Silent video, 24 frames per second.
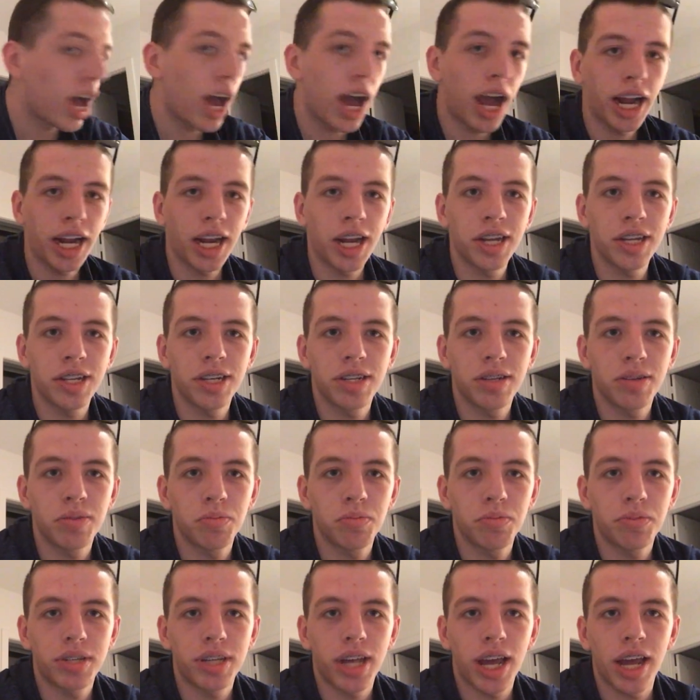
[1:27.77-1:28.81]
I can
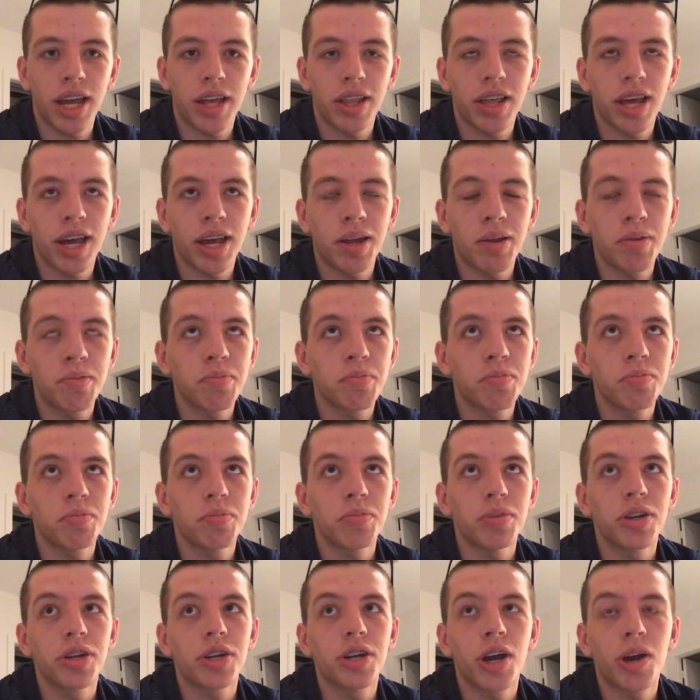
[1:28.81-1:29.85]
say that,
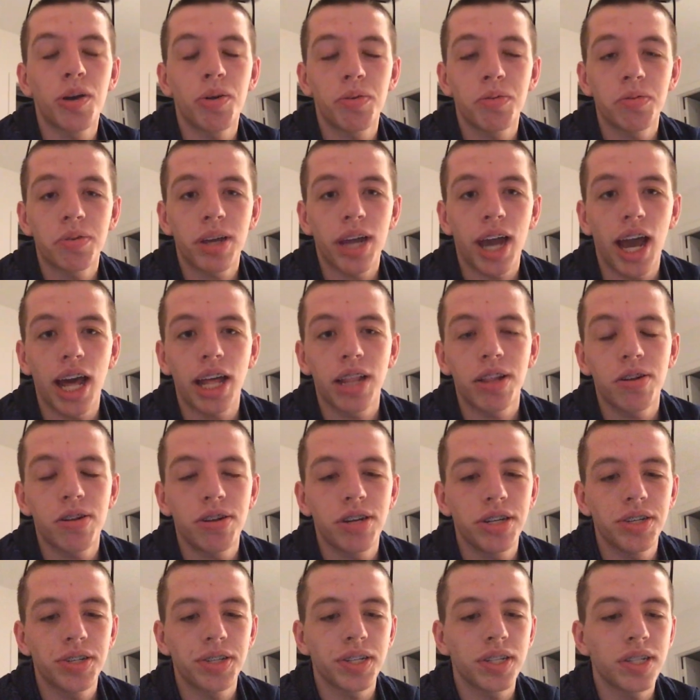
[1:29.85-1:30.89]

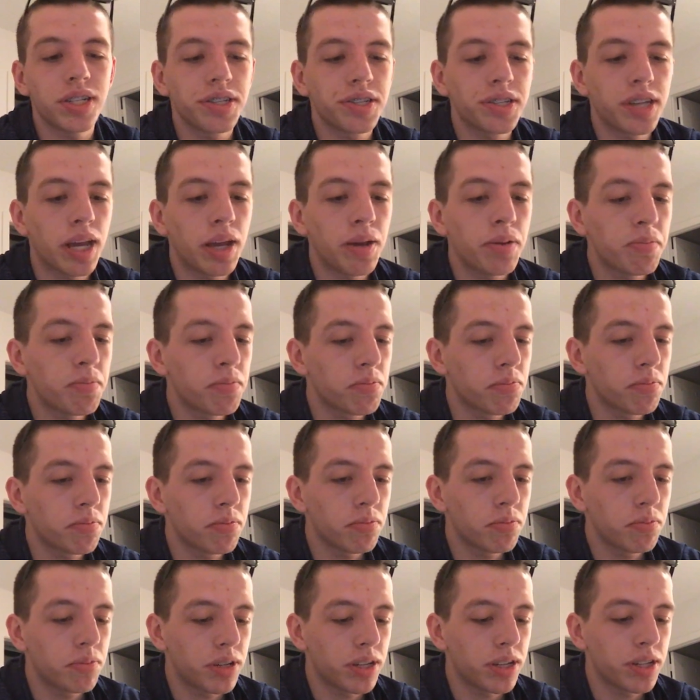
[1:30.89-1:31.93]
Catherine is in the same
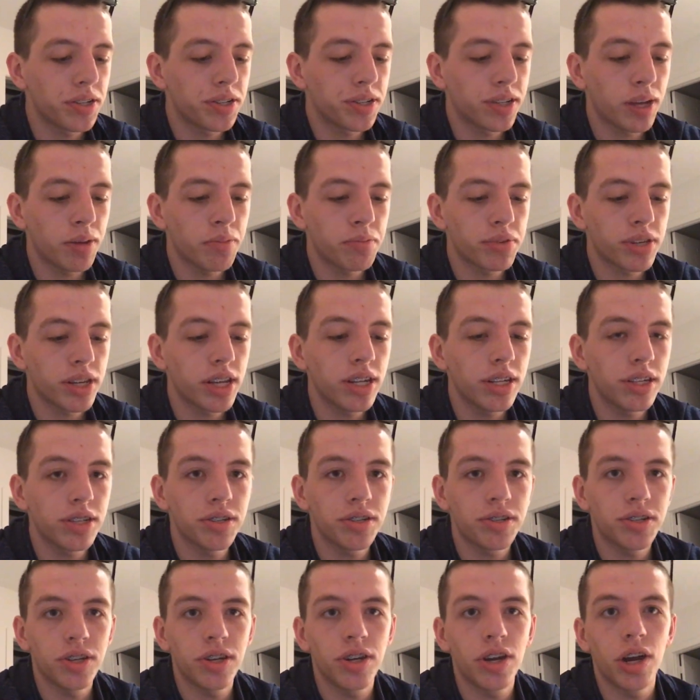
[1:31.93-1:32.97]

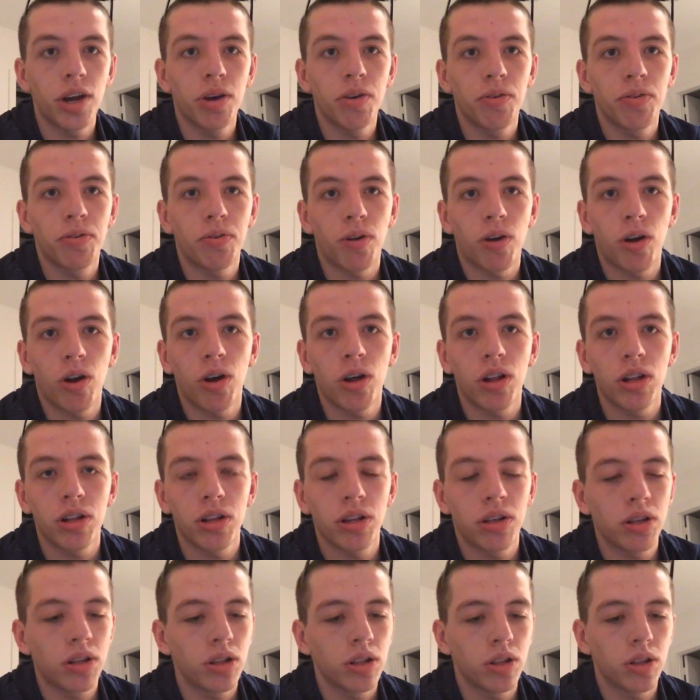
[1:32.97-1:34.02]
sentence. For all
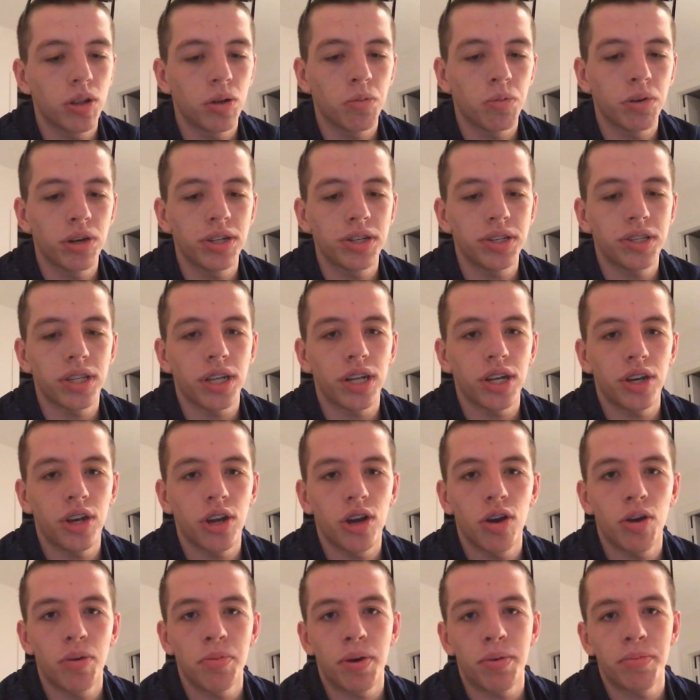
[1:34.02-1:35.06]
the ones that
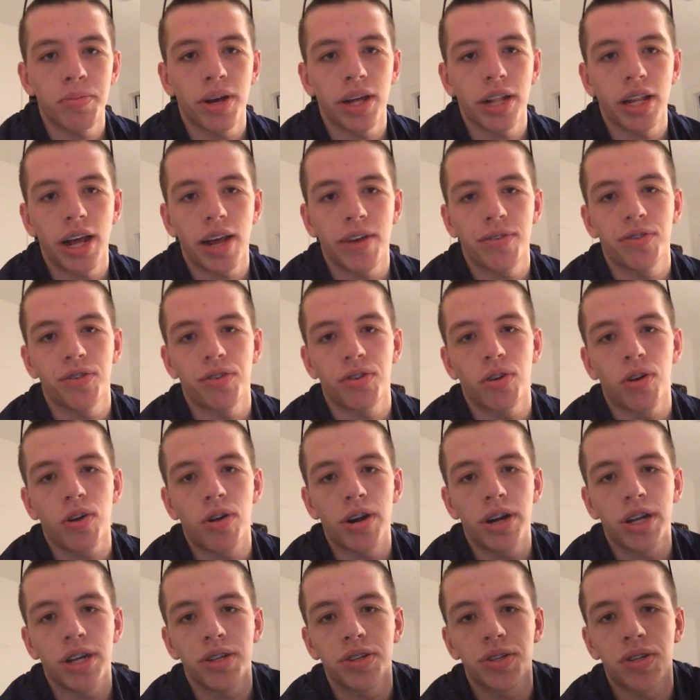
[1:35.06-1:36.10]
know about my life
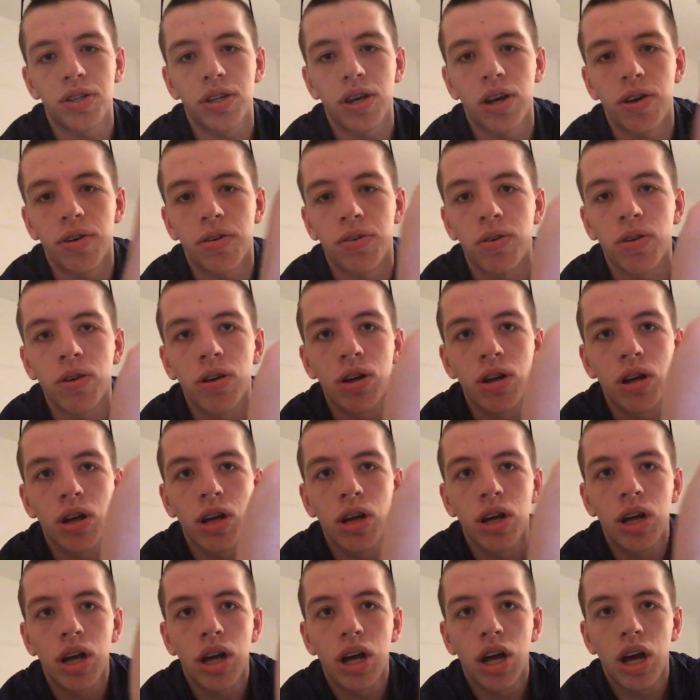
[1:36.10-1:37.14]
story and stuff,
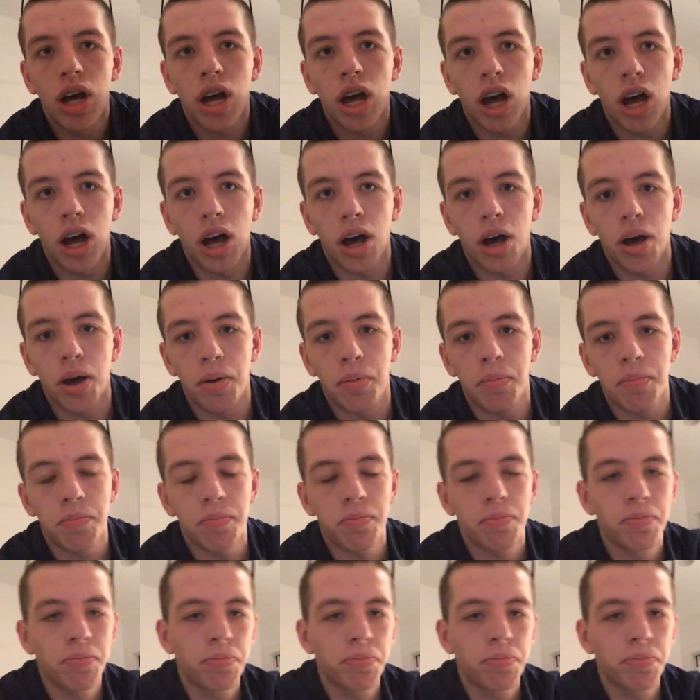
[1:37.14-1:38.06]
I